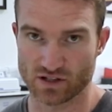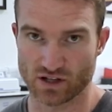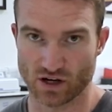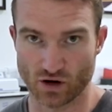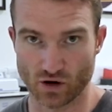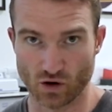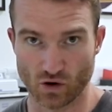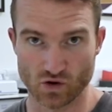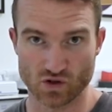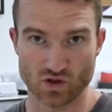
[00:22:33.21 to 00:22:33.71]

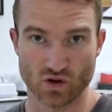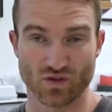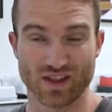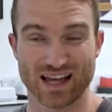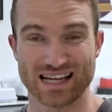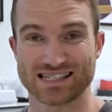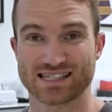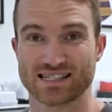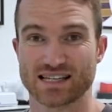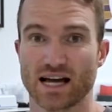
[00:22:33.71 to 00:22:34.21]
and also
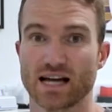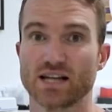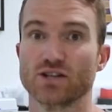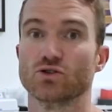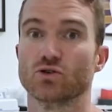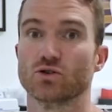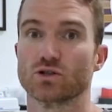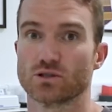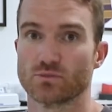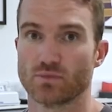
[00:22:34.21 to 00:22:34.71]
that side
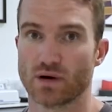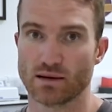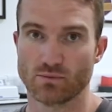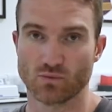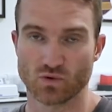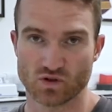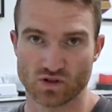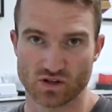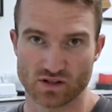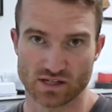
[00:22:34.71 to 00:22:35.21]
door to my
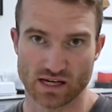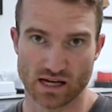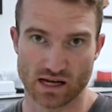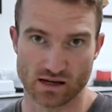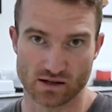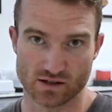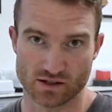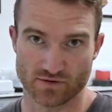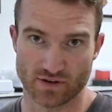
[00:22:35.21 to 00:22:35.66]
muscle cells